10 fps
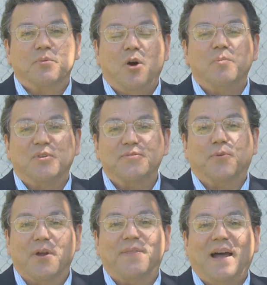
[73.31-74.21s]
almost
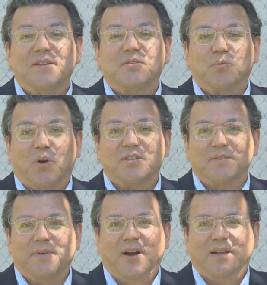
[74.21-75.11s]
4,000 works
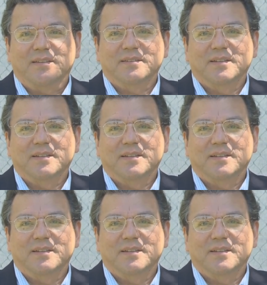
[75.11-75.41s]
of art.